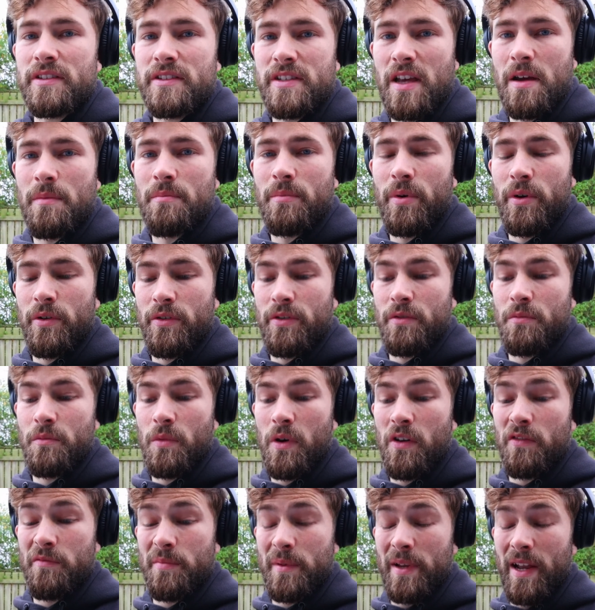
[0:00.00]
tempo than
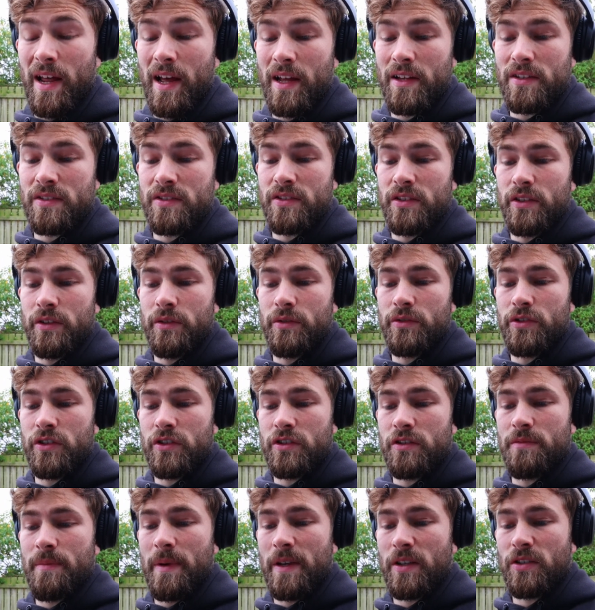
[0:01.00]
what I've been asked to,
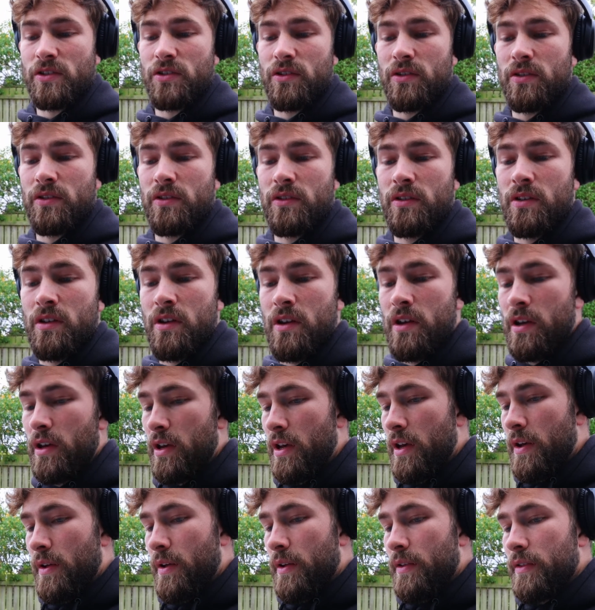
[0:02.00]
just to make sure
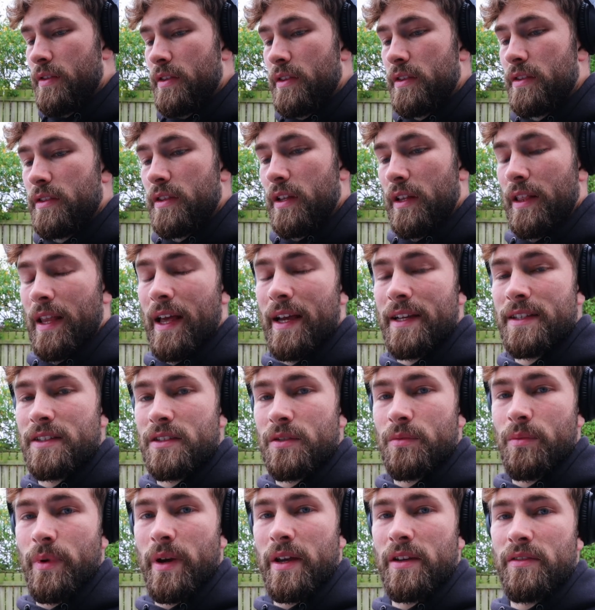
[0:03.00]
the
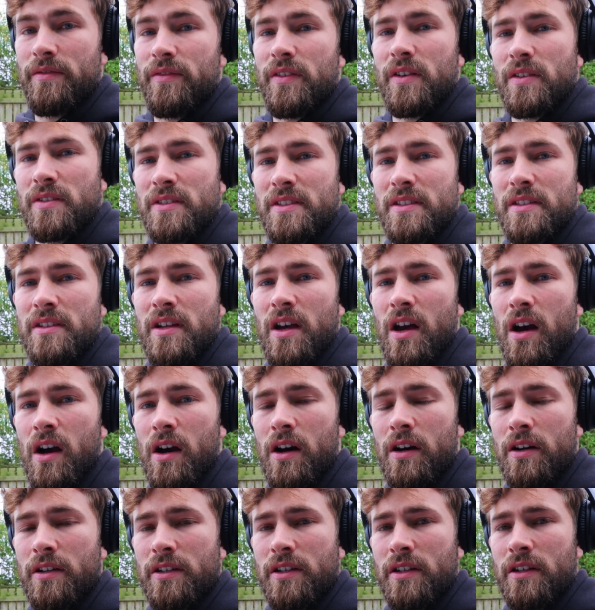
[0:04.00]
lighter weight feels
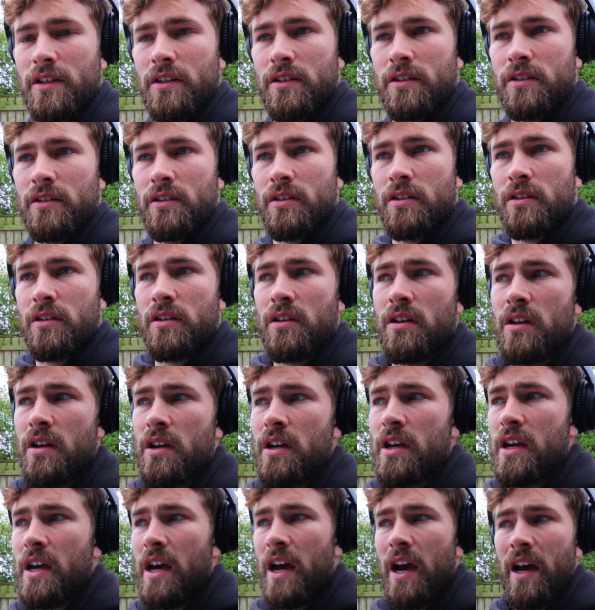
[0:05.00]
harder,
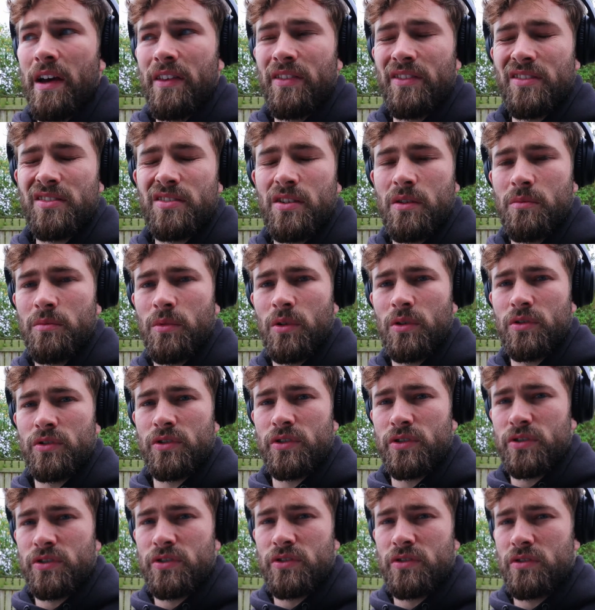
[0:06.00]
and so I'm not
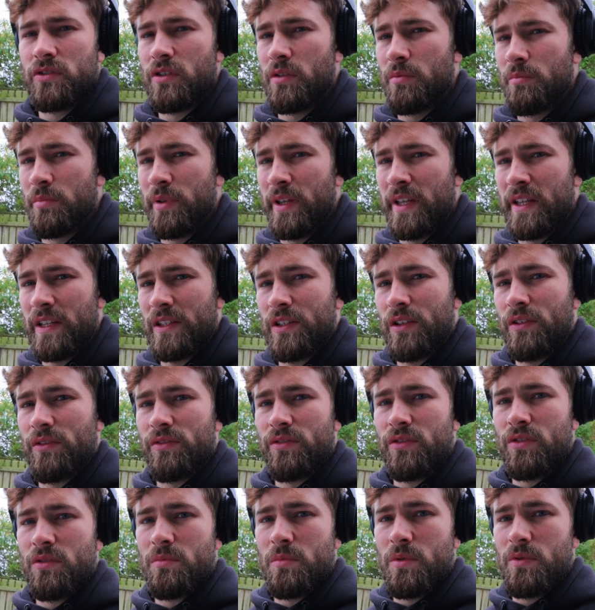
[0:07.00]
just completely going
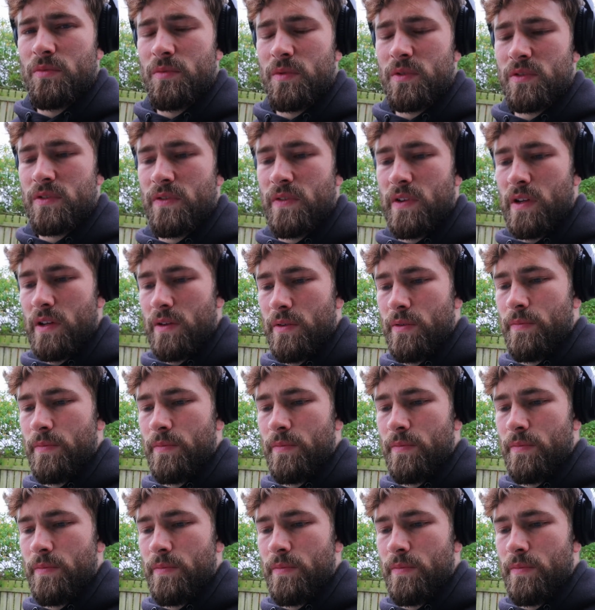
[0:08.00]
through the movements of it.